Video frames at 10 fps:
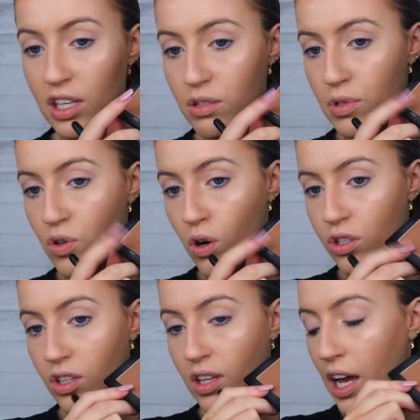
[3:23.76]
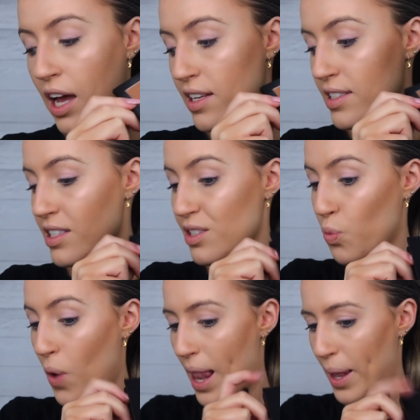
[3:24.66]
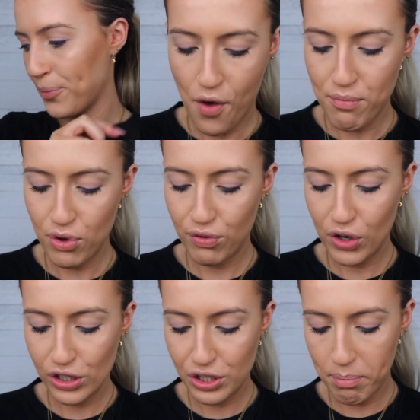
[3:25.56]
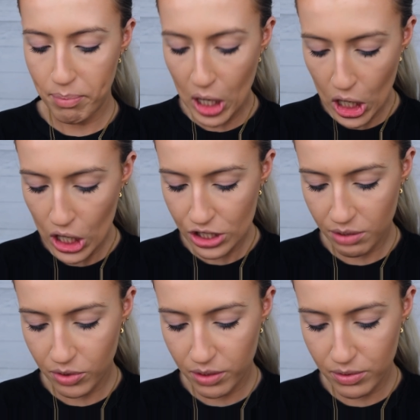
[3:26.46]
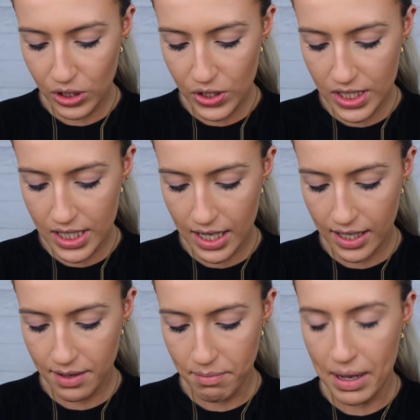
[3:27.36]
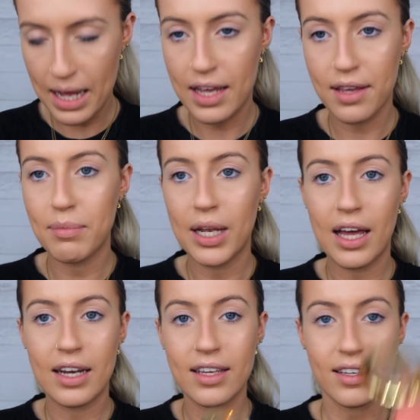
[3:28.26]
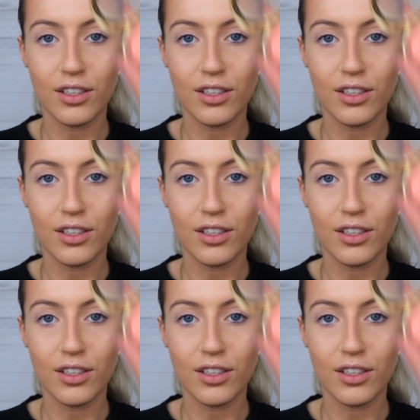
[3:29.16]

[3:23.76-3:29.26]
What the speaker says: these would be gorgeous on the eyes as well. Moving on to blush, I'm going to be using my Milani